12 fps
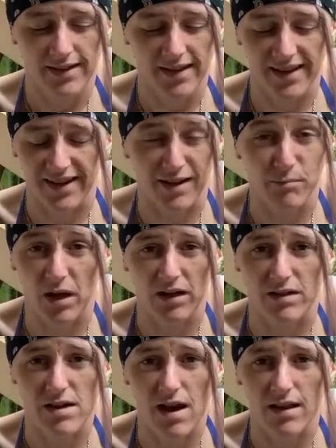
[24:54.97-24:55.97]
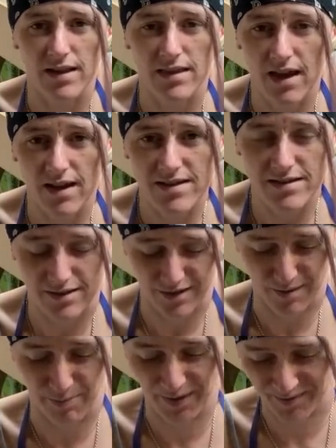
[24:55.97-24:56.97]
and I'm not going out like that, so I
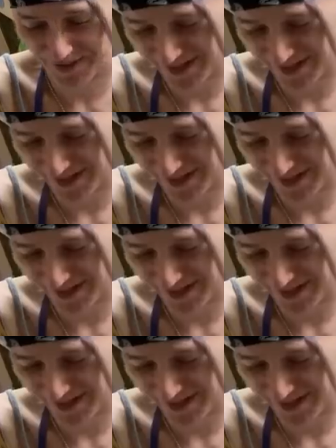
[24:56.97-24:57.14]
plug my